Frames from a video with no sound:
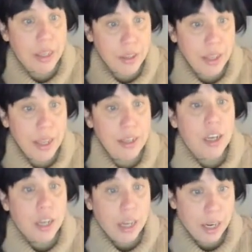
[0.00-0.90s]
Then
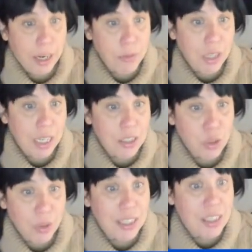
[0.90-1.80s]
you can
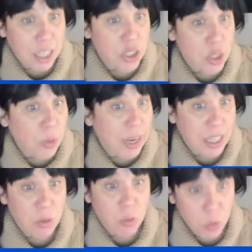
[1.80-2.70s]
try station work,
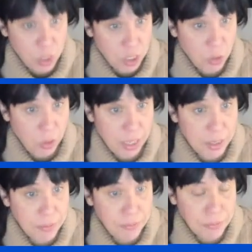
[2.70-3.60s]
which is great.